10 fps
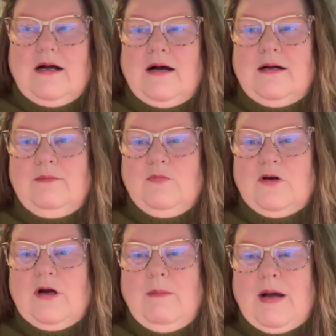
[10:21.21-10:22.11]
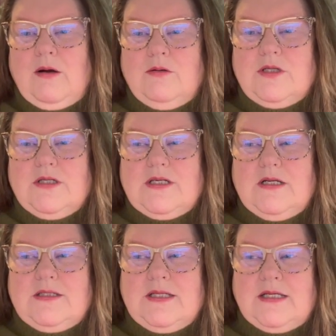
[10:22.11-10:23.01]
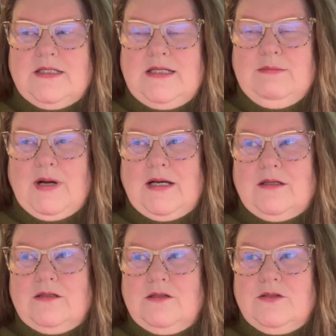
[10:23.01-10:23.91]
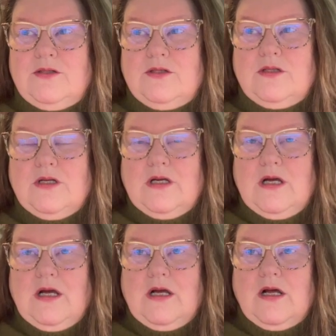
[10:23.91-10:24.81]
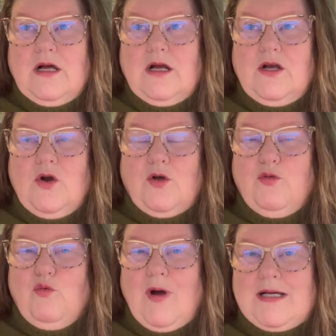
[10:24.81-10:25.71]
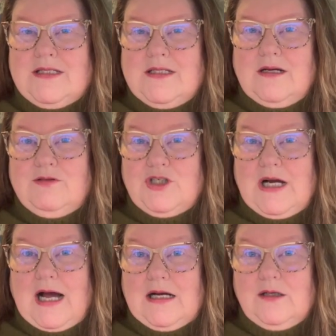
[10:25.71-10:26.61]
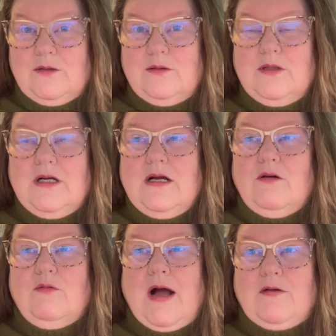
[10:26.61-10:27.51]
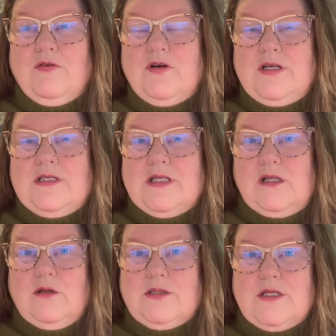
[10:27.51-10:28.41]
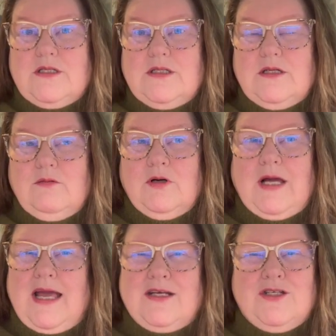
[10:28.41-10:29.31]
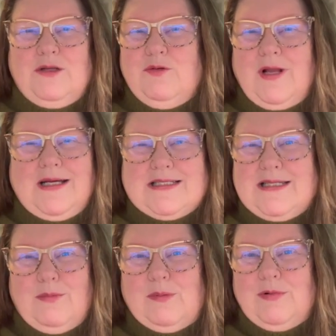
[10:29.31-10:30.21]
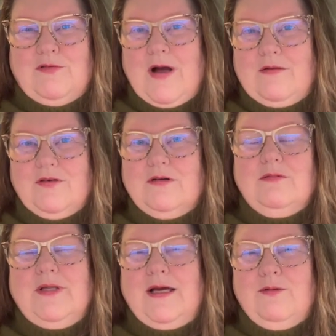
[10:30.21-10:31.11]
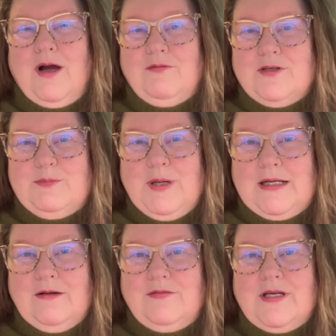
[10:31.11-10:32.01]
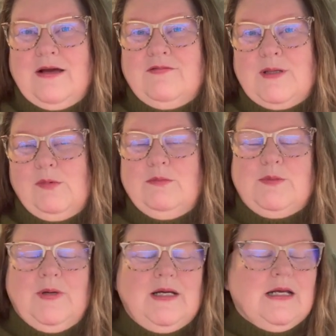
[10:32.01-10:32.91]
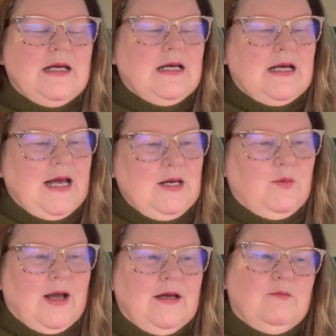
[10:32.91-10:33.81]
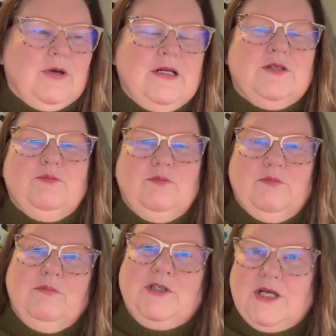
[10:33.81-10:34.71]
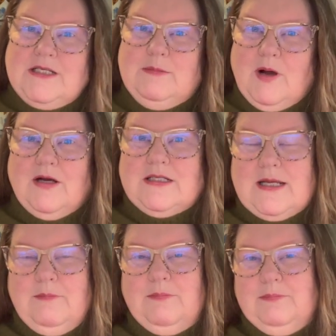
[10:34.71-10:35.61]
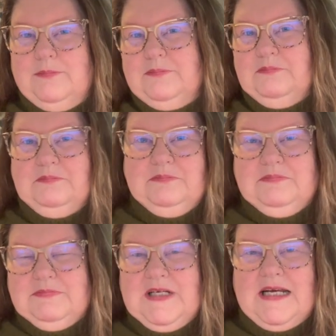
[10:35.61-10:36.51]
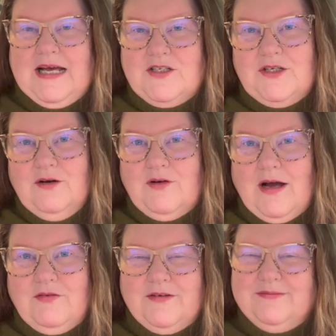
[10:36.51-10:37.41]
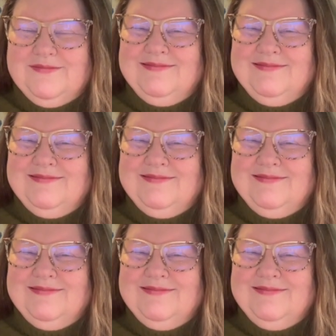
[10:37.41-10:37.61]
We're about 60 miles northwest of Chicago. Rockford is the closest. Well, actually, we're like a suburb of Rockford. Like, Rockford's big enough to have suburbs, but anyway, it's Machesney Park is a connection of Rockford.